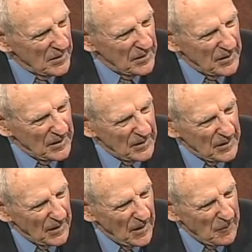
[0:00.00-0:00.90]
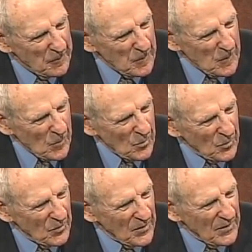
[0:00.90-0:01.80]
the
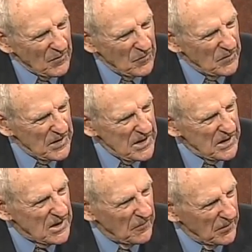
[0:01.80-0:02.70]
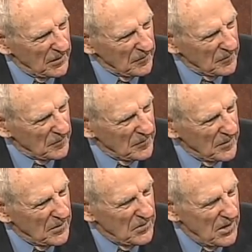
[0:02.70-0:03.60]
leading company,
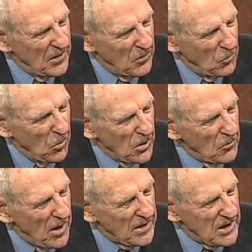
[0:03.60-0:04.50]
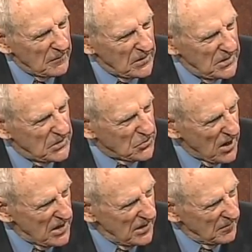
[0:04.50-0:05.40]
a worldwide company, did
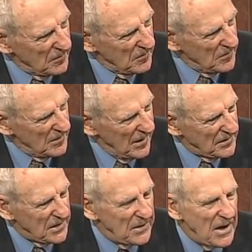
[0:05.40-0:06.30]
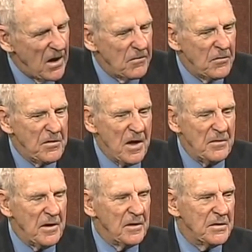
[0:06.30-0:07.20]
training. They said, now you've done
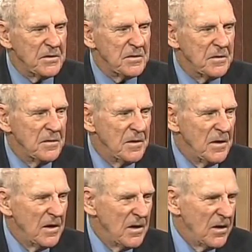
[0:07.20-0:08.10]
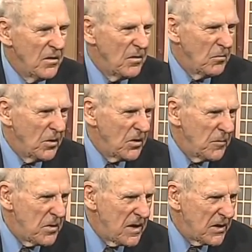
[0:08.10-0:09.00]
this, we're going to
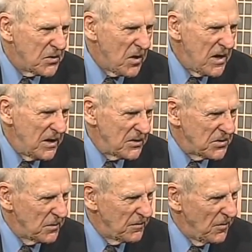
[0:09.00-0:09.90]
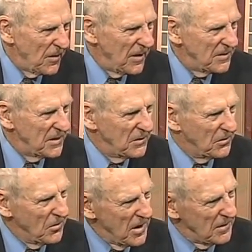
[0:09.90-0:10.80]
put on a training institute for you. I said,
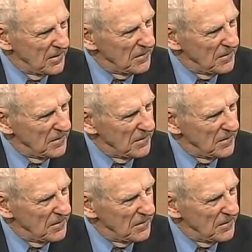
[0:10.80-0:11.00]
great.